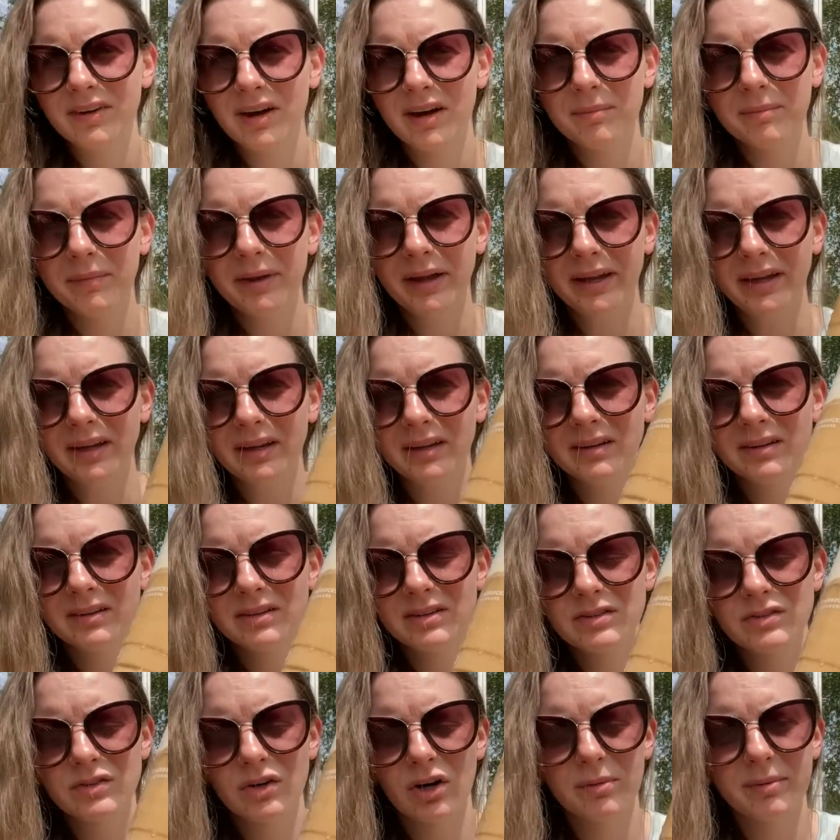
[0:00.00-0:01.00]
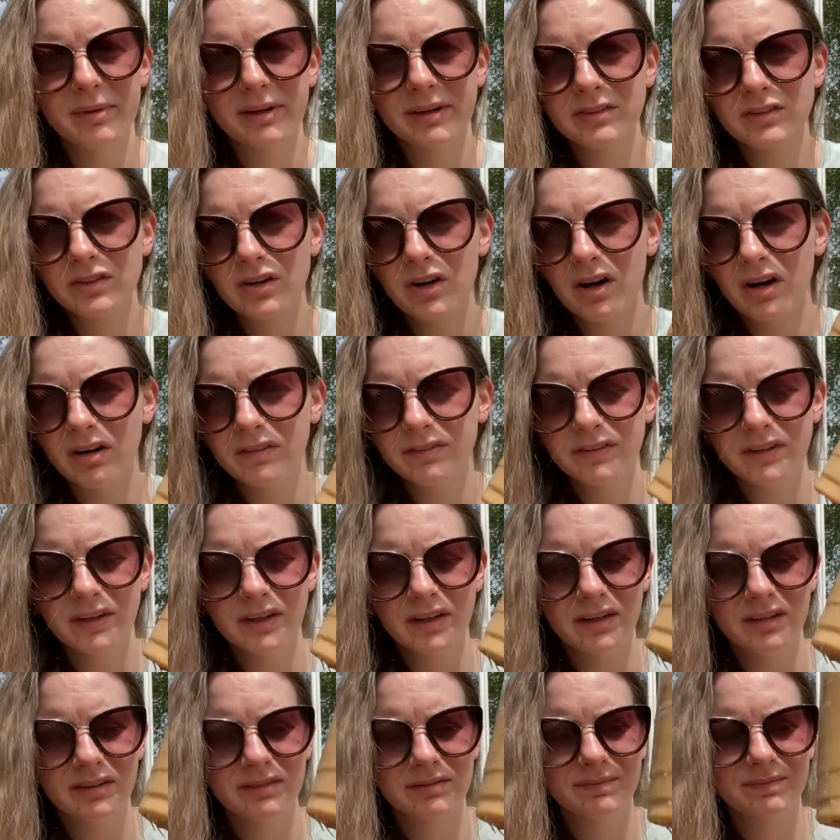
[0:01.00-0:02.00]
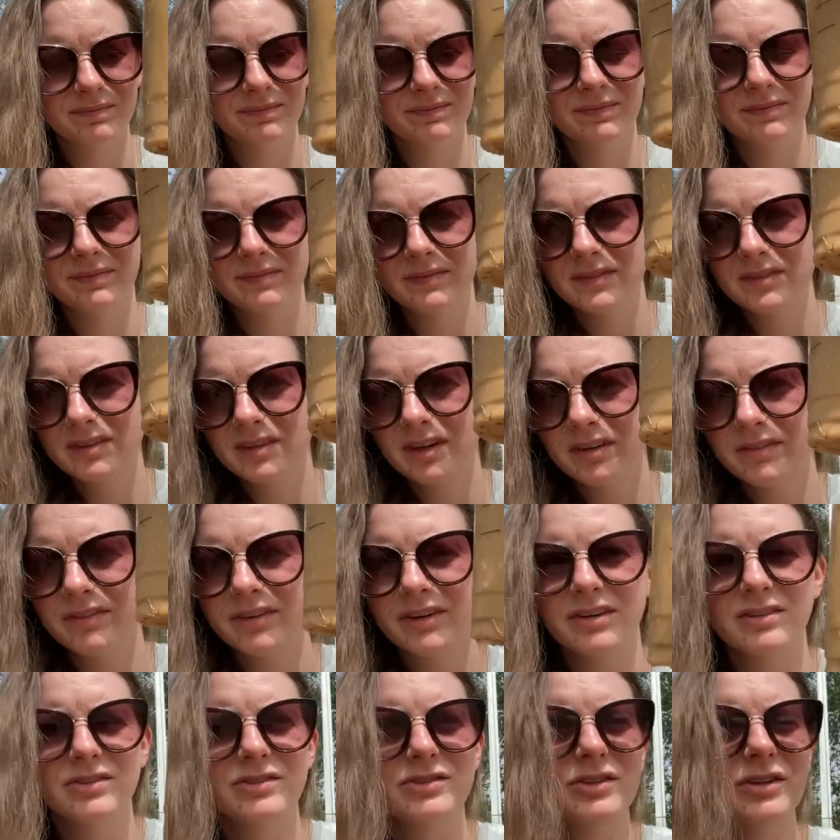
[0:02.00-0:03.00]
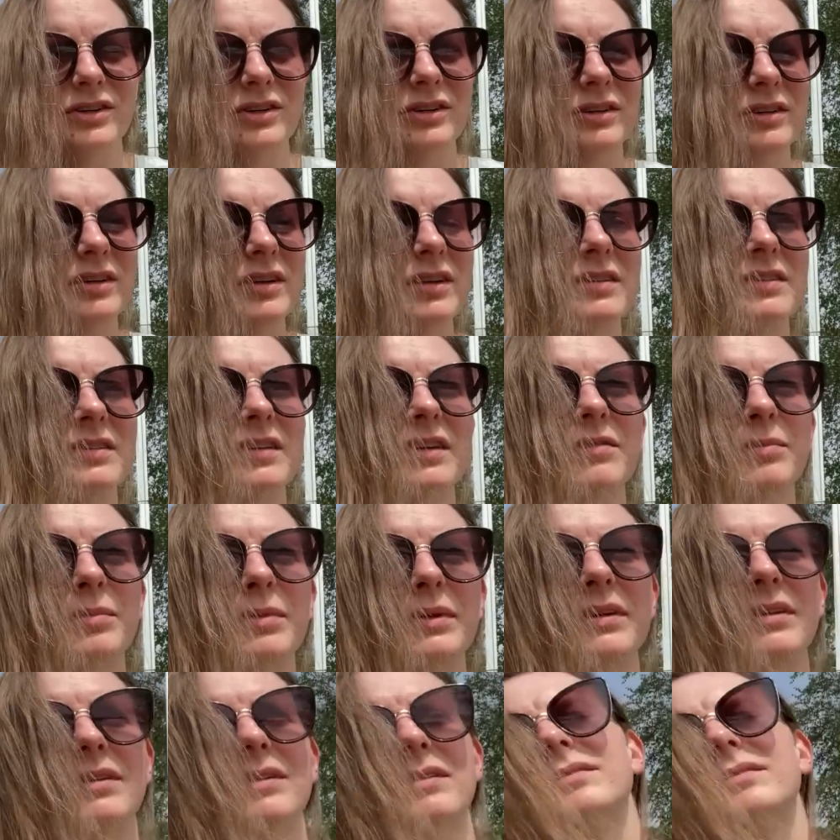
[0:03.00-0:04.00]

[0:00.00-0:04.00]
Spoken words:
got my Starbucks coffee. It's covered in dirt because I've been